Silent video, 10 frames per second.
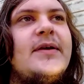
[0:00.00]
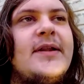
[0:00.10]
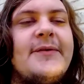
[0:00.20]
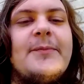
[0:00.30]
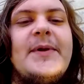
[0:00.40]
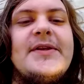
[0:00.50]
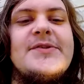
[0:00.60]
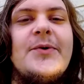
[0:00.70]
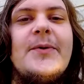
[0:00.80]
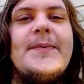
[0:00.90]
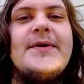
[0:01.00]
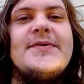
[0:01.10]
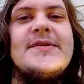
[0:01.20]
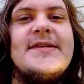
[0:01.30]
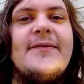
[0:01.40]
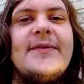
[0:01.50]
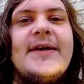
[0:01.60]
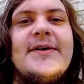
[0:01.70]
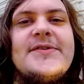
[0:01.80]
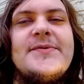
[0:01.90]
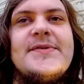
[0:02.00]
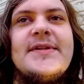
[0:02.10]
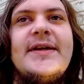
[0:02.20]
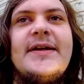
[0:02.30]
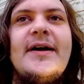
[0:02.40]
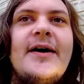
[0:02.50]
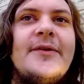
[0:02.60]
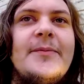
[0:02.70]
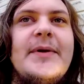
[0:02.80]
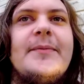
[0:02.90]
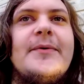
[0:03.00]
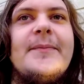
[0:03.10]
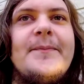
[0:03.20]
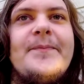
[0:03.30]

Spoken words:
like for me, Scorpio is the 7th house, so it's like other people.